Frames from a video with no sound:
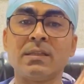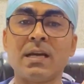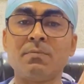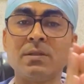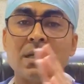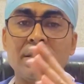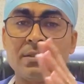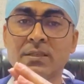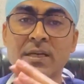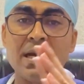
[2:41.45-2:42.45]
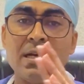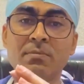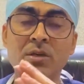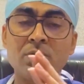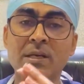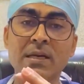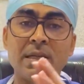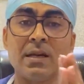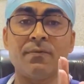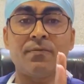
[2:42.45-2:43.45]
That means, is the child able to get
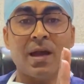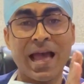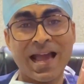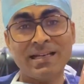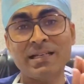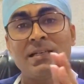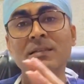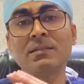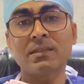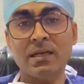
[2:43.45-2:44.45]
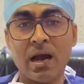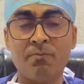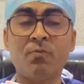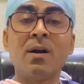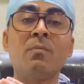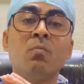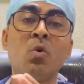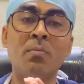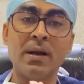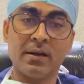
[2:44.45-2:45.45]
enough ankle upward
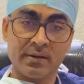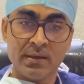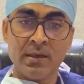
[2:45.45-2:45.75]
movement?